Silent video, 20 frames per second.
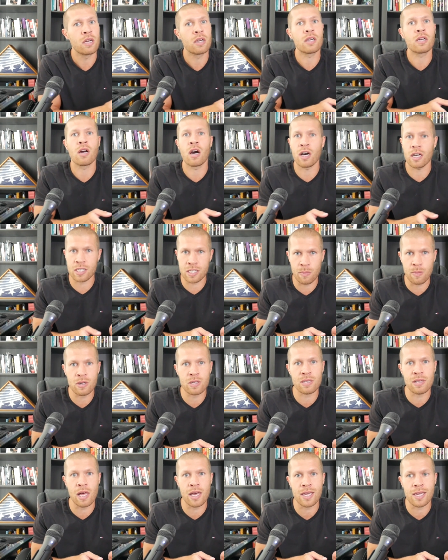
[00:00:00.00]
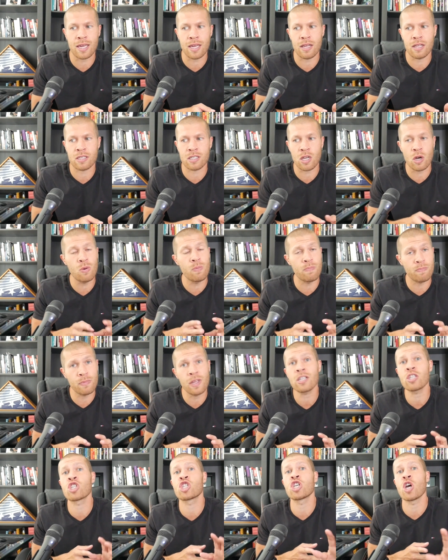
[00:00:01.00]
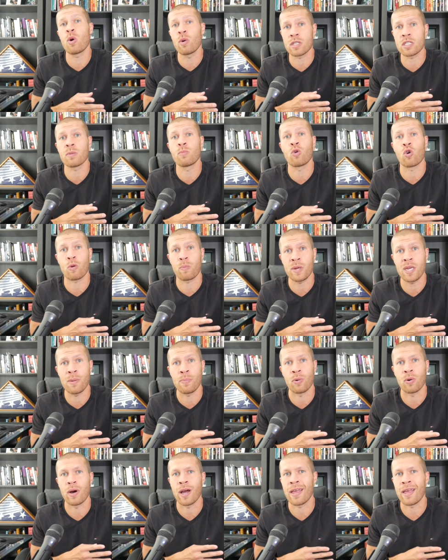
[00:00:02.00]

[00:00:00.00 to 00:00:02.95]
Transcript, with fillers: Customers like it, so let's show it to more people.